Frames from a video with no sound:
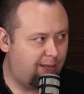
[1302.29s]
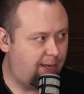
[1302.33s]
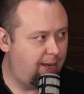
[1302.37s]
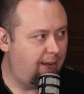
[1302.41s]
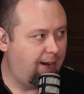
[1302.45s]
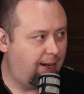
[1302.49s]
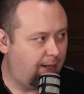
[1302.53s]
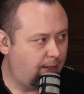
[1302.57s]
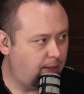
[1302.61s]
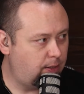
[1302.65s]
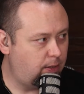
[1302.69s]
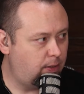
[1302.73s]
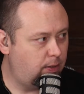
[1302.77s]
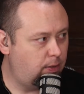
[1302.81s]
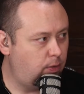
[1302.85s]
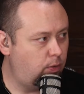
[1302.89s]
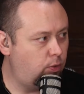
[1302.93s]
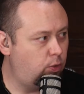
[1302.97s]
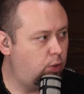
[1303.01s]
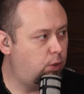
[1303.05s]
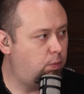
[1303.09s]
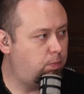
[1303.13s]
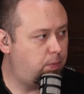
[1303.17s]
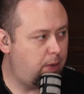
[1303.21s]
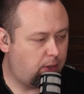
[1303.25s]
get it, who
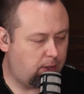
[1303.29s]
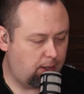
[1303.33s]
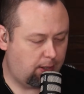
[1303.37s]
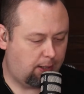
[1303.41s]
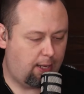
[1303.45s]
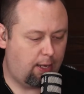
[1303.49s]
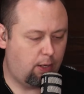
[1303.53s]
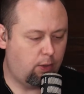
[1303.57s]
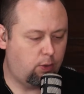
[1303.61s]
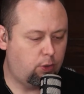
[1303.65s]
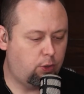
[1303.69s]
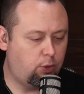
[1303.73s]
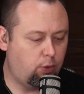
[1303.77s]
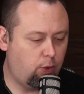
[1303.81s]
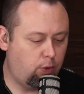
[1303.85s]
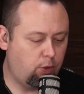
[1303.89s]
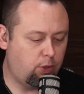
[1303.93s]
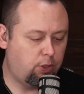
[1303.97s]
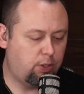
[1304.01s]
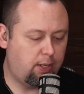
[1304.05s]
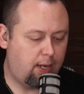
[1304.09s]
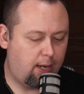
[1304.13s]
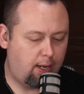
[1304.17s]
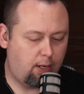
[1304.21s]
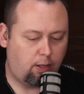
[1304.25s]
speak the language, who
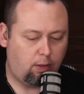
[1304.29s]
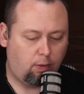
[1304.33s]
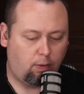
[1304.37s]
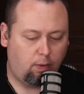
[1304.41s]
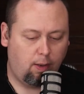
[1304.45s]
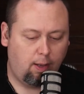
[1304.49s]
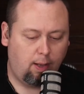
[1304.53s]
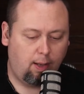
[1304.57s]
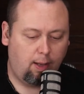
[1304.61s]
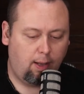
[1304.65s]
understand you.